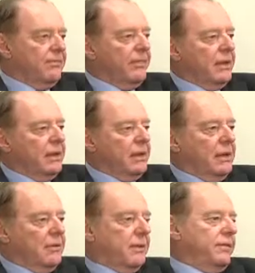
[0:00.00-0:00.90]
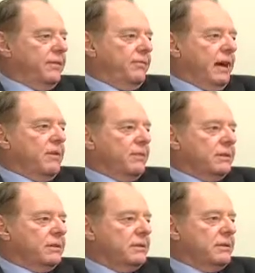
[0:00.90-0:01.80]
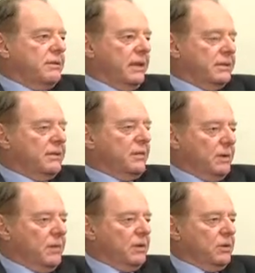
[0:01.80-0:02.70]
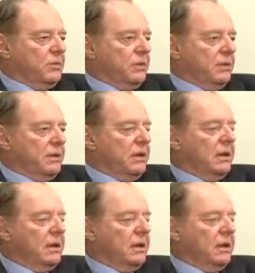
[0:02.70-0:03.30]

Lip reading: I mean, if the virus doesn't reproduce